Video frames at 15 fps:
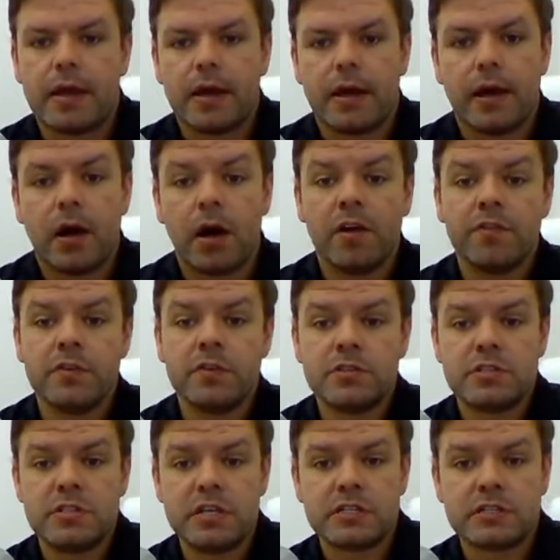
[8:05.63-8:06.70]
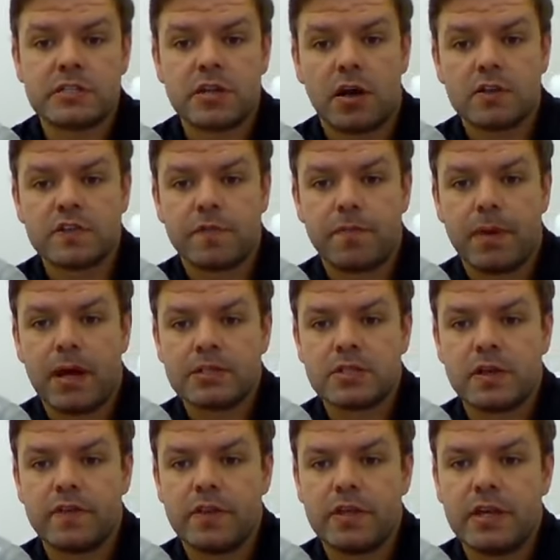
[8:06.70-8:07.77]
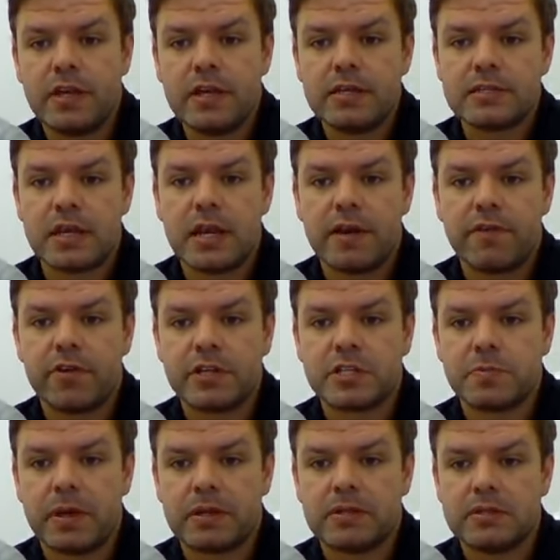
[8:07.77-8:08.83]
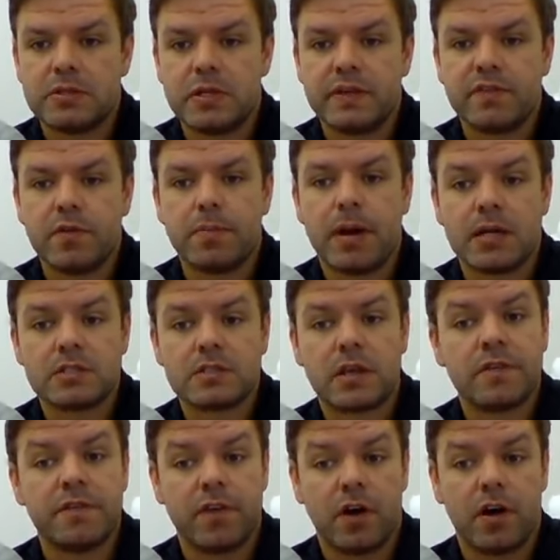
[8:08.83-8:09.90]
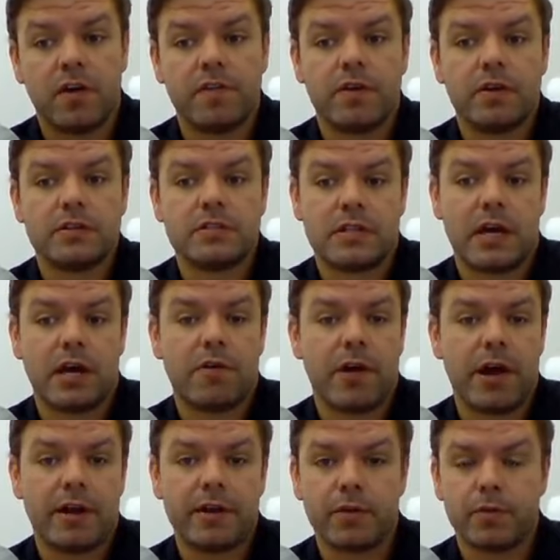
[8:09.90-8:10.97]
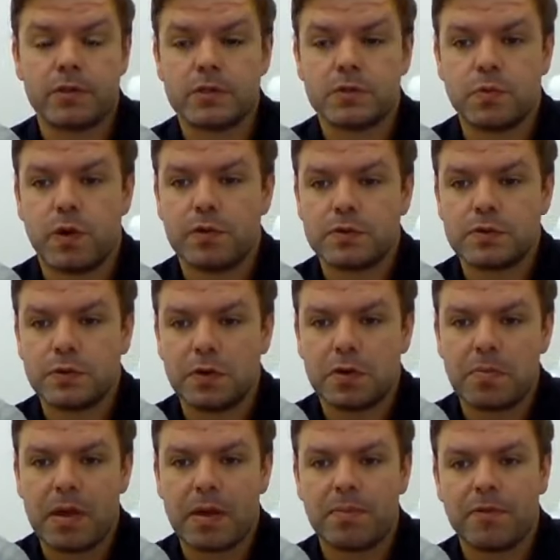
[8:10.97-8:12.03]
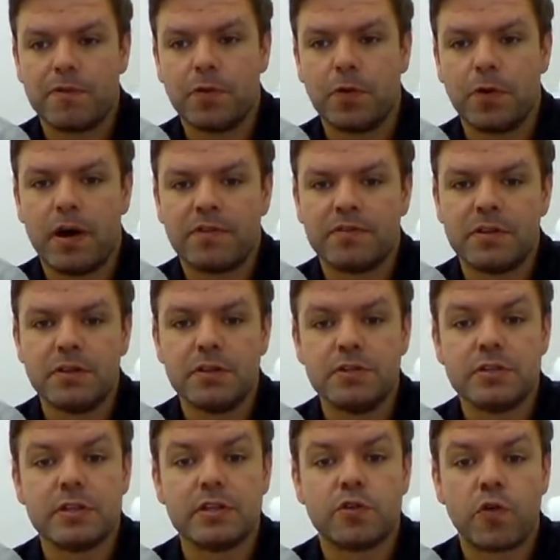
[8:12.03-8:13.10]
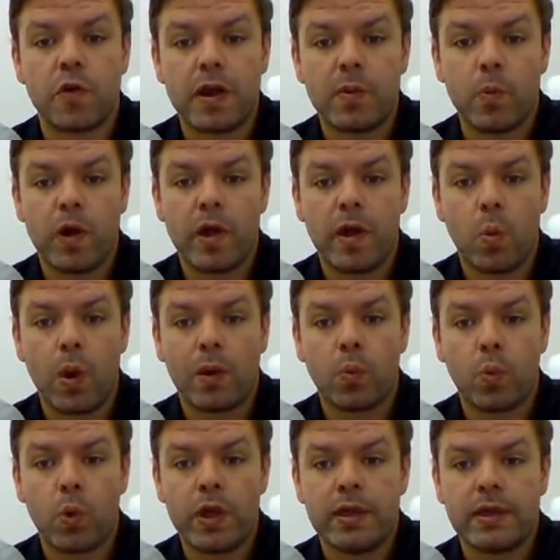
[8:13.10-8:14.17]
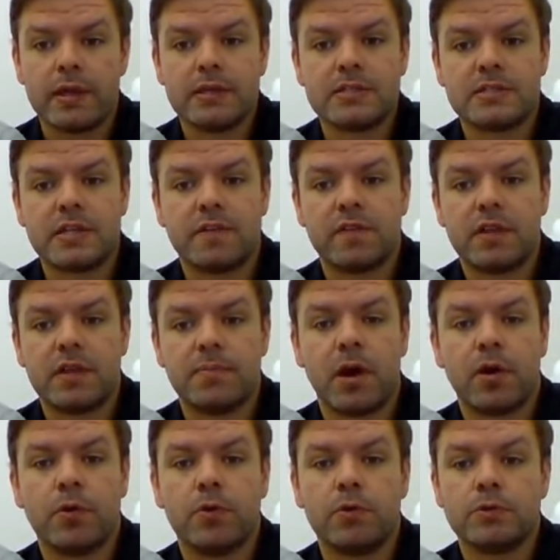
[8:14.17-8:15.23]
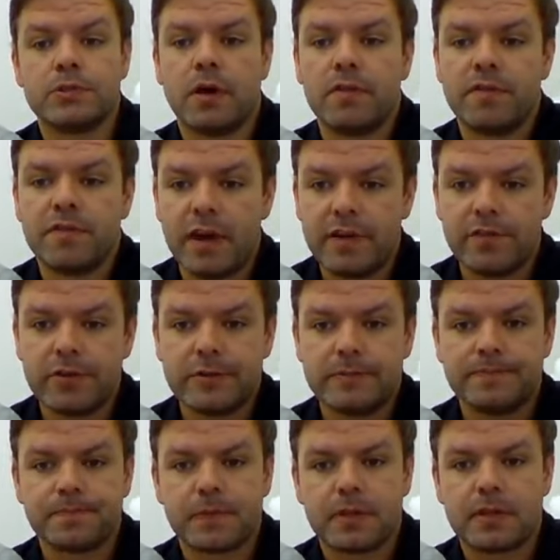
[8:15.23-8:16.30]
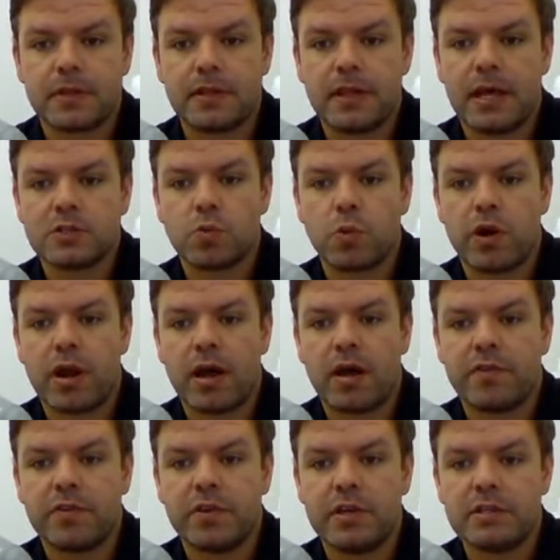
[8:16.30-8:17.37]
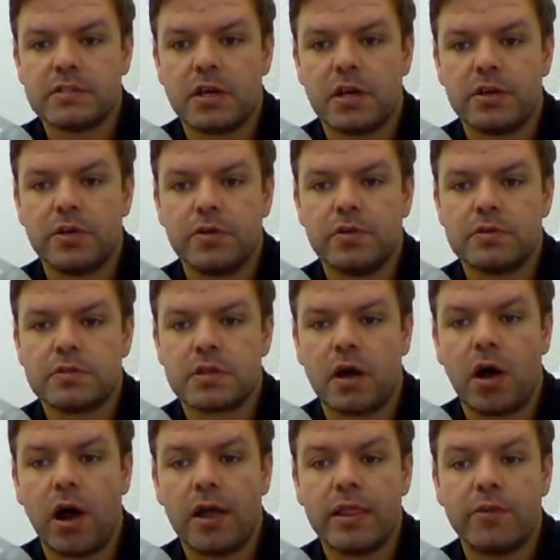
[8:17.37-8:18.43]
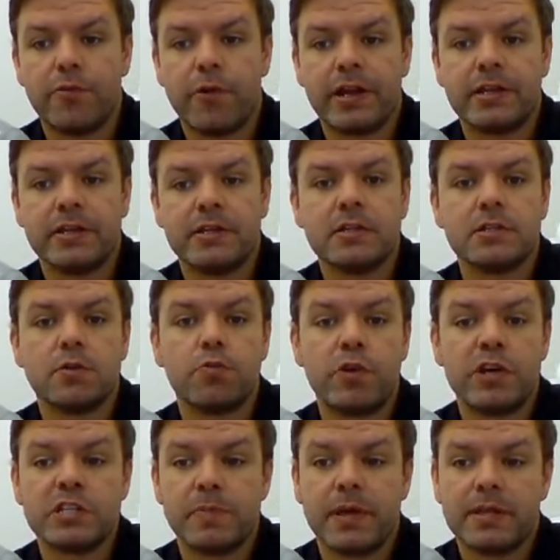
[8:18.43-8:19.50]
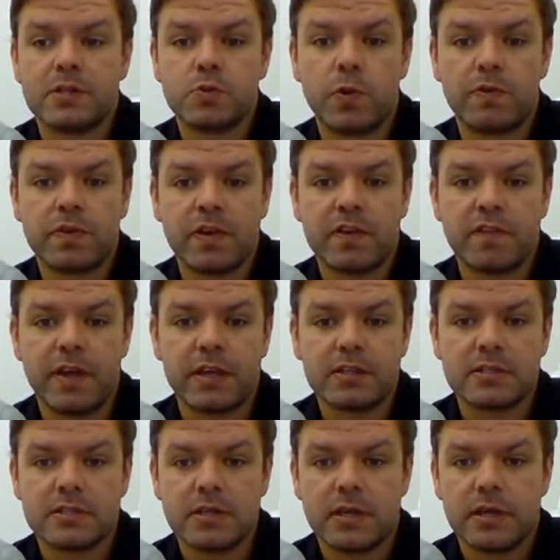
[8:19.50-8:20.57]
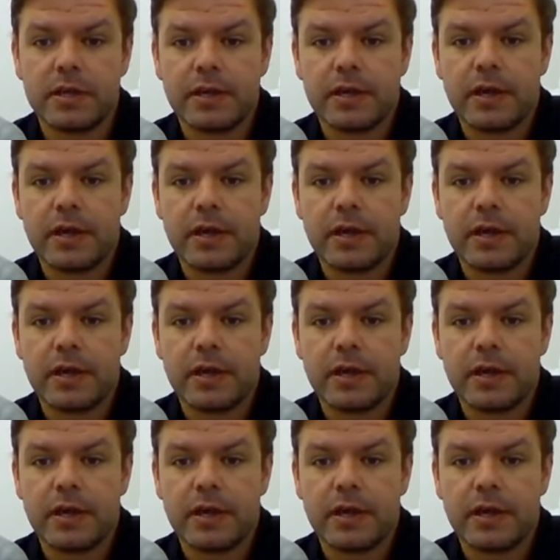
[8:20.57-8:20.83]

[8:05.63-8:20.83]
I've used 6 styles of masks over the years and never expected to give a mask a 5-star rating, which is what I was talking about before. After using the DreamWear 1 week, it is definitely my all-time favorite. The last 1.5 years, I used a highly rated ResMed Swift FX,